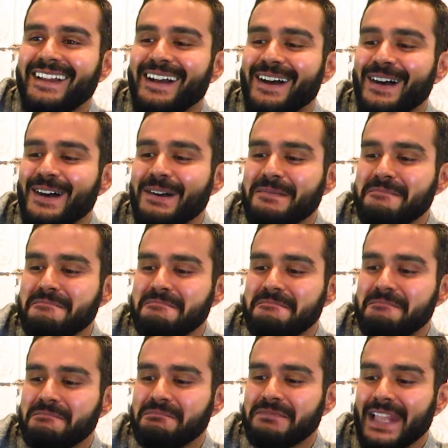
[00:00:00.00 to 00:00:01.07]

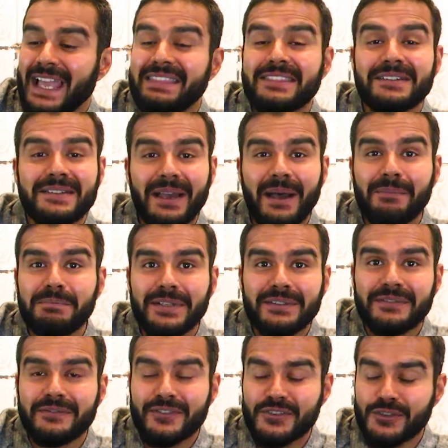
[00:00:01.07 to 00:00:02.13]
At the top, for